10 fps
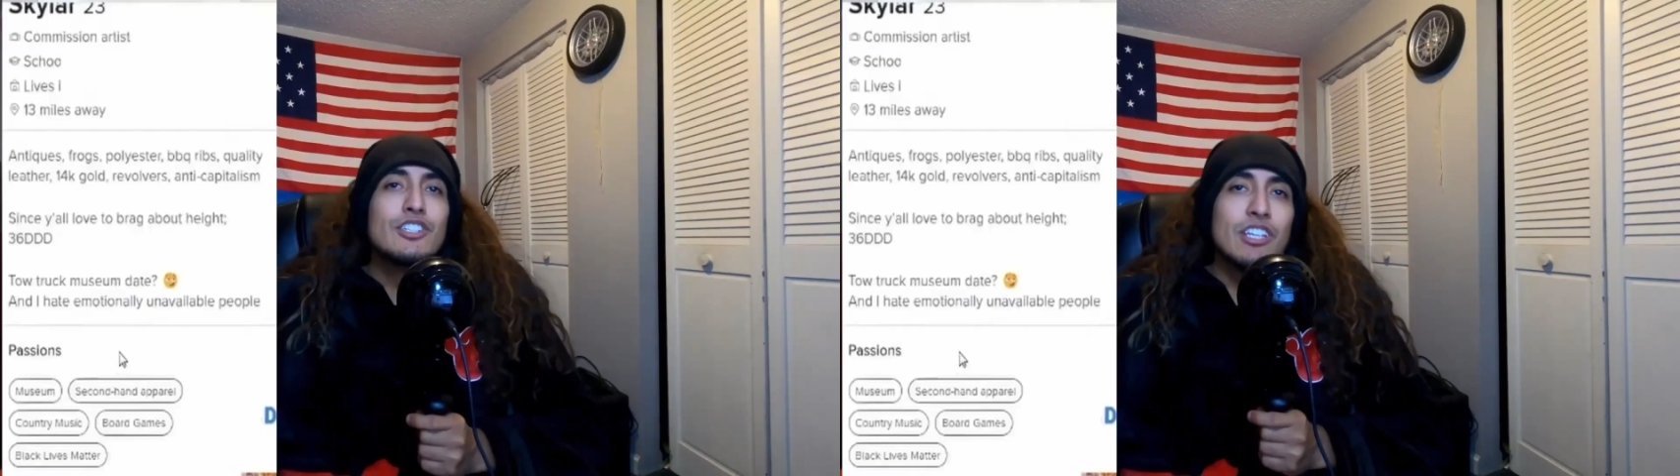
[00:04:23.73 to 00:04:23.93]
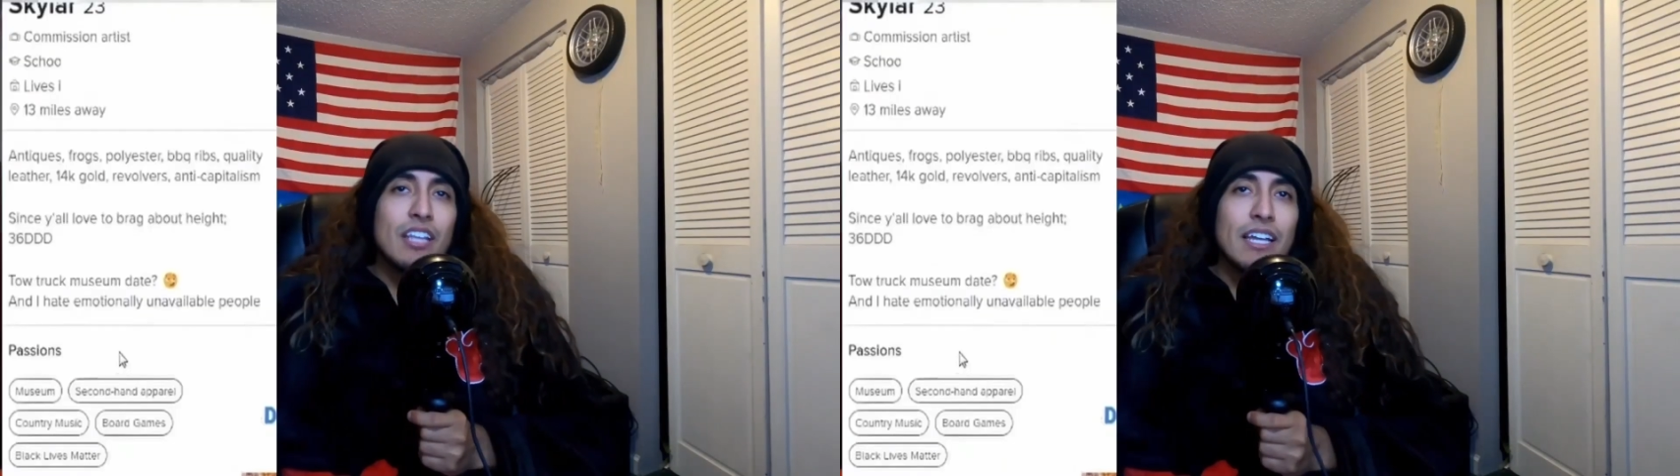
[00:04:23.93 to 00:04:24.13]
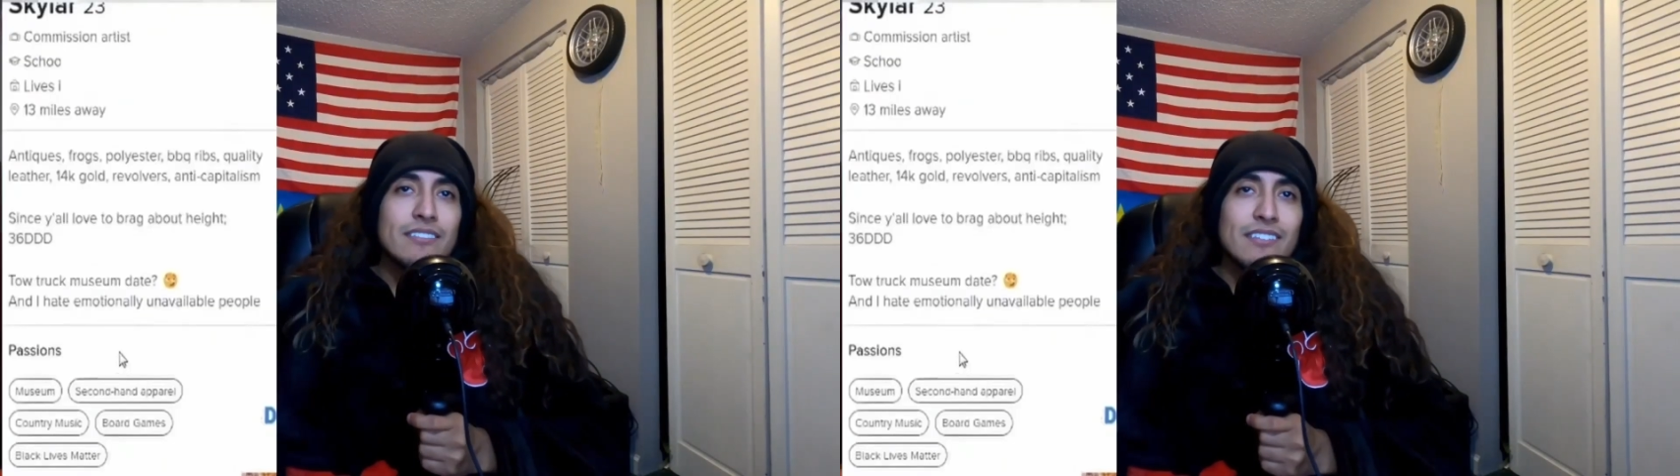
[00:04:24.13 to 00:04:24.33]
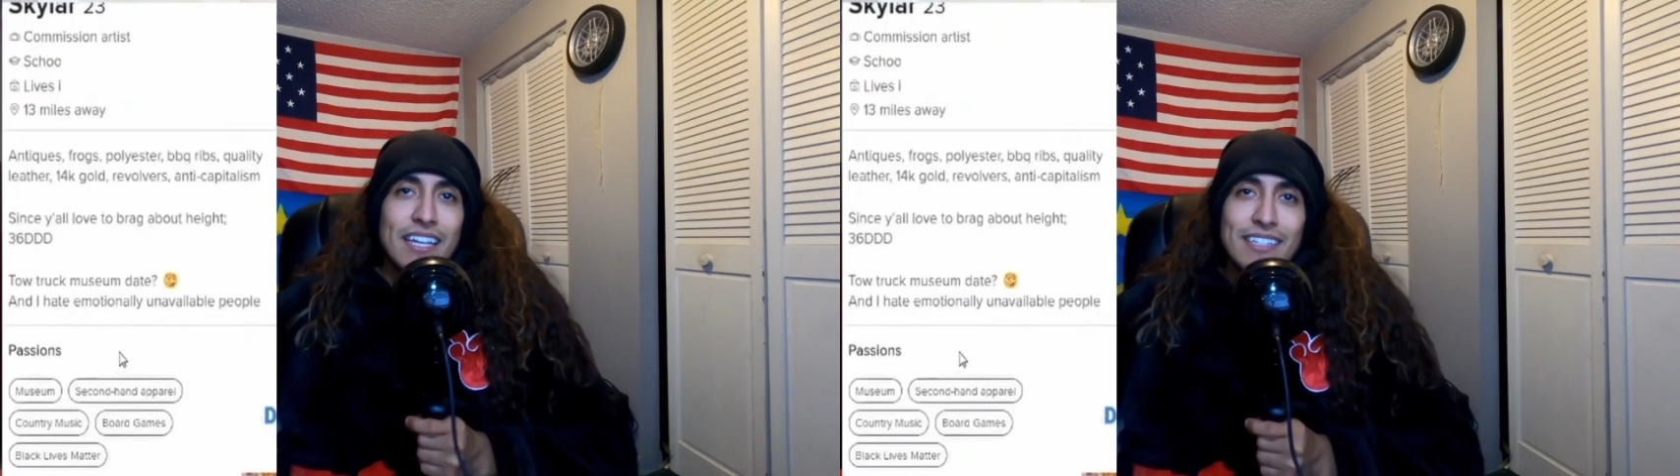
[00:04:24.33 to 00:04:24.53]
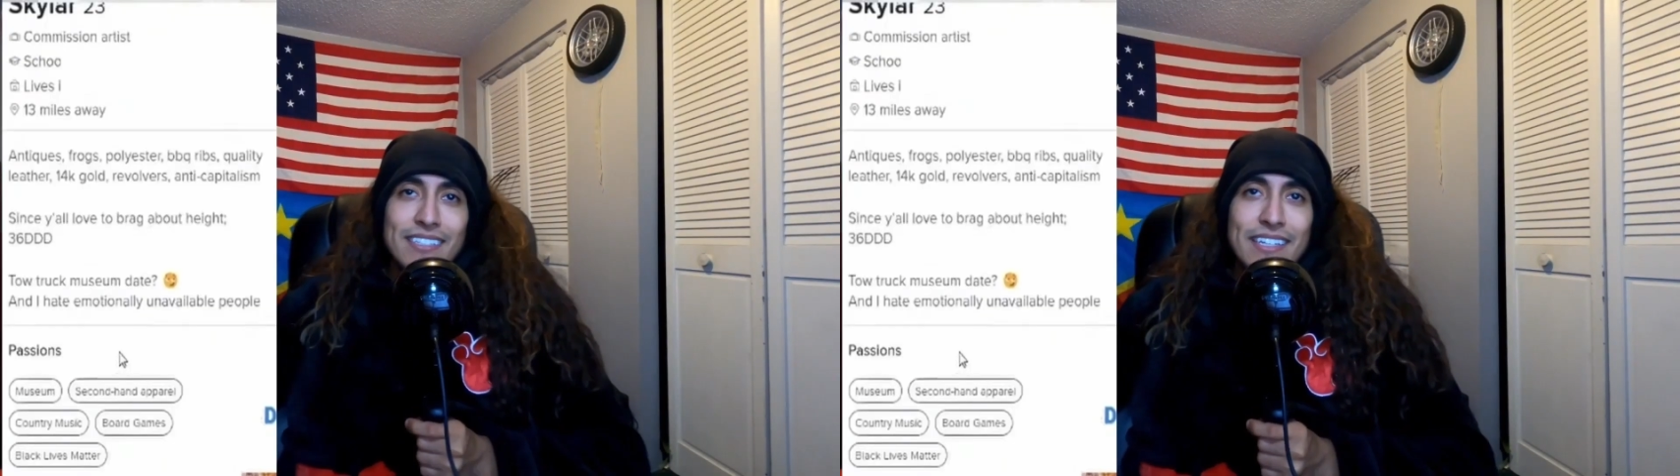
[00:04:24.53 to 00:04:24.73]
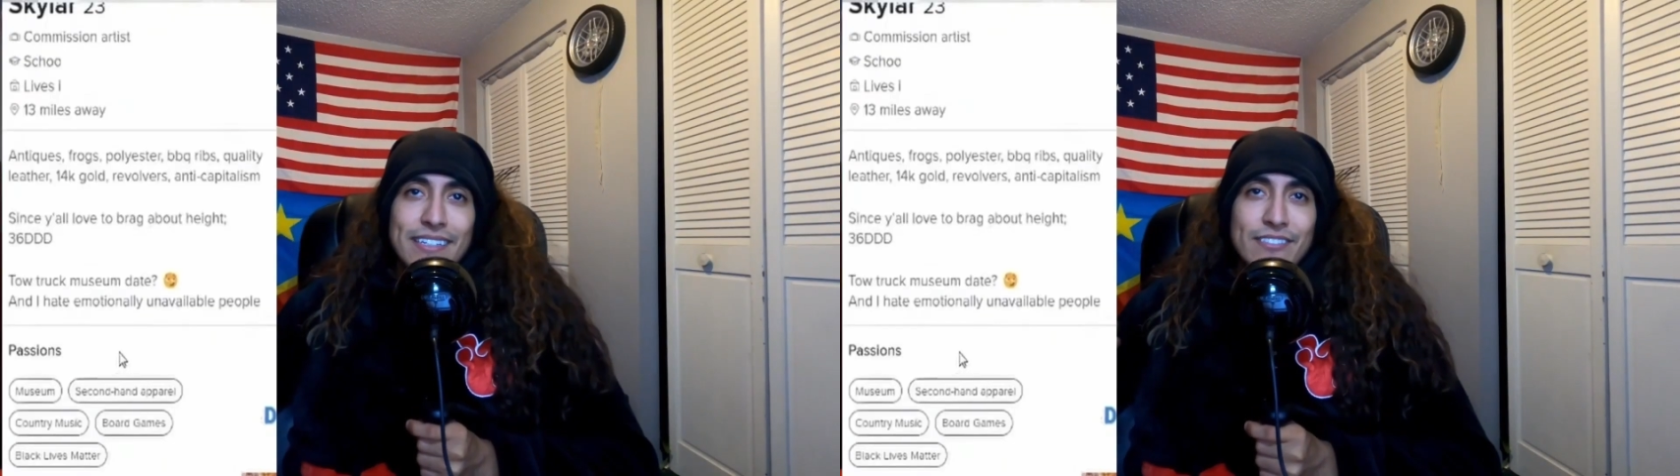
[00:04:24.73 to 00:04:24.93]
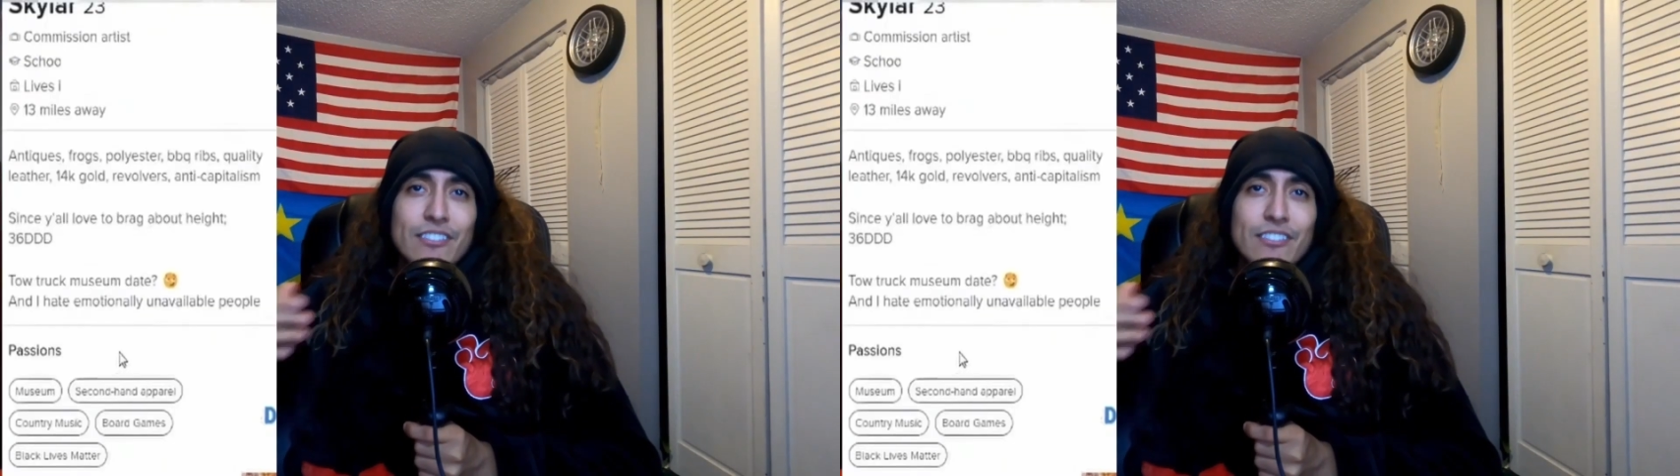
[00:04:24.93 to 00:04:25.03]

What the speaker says: likes antiques,